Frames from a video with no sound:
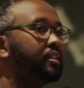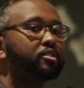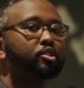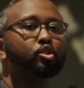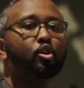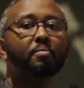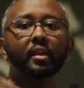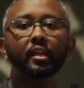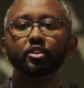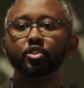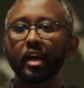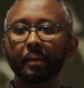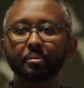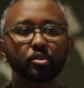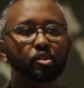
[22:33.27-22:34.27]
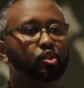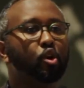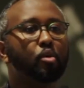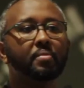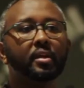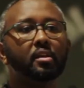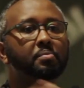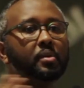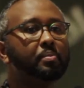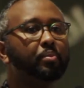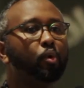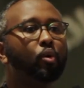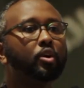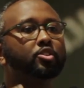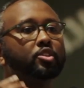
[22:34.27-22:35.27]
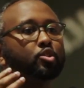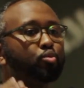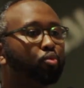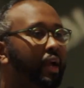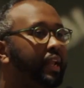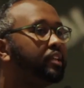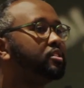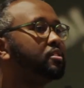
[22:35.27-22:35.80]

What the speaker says: There's so many chapters, so many people who are just ready